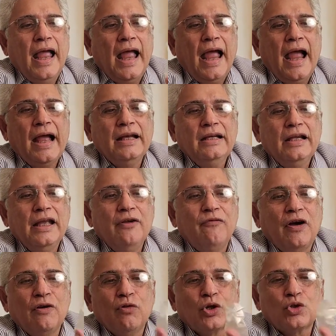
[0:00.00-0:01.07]
and if
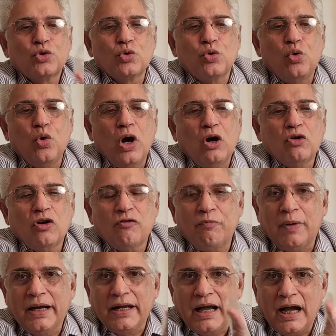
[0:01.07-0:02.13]
I was to go out of
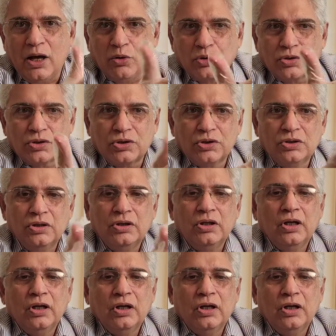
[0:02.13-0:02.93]
my house,